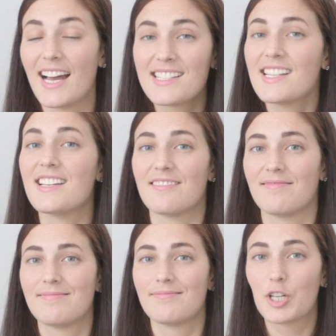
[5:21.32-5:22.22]
That's
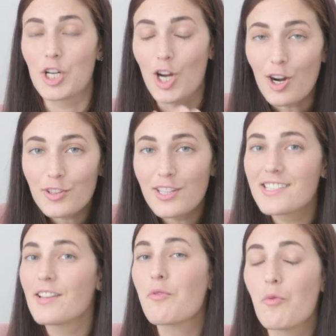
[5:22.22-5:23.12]
it.
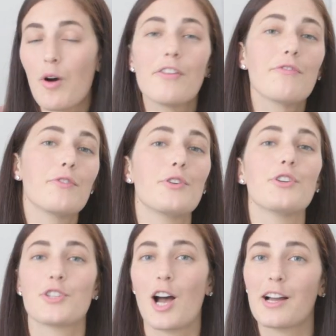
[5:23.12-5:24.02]
Regardless of what food
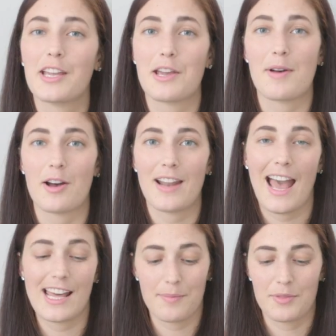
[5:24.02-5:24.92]
you're talking about,
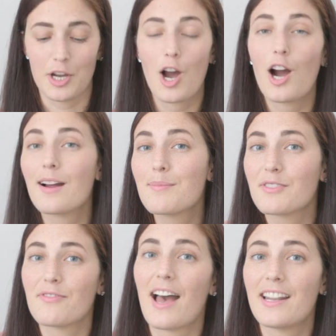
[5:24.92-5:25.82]
add up the
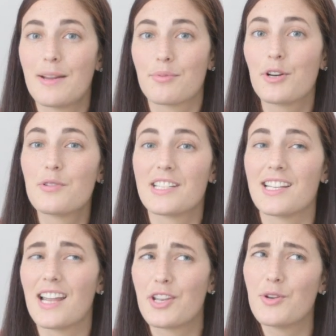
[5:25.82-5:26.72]
carbs, fat, and
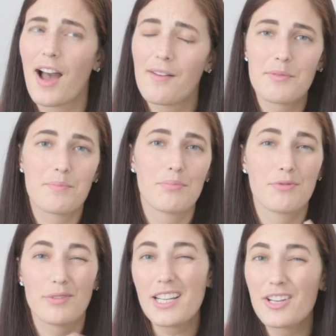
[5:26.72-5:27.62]
protein, and you have a
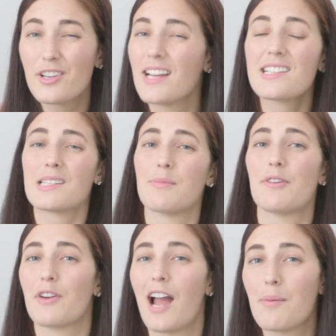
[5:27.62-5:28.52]
pretty good
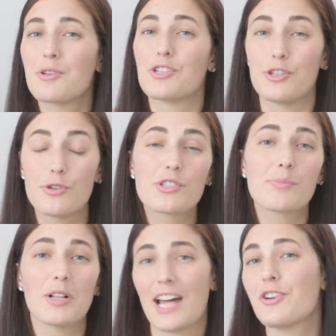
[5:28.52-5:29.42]
estimate for how much
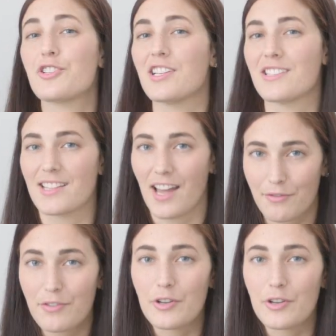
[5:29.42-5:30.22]
usable energy is in that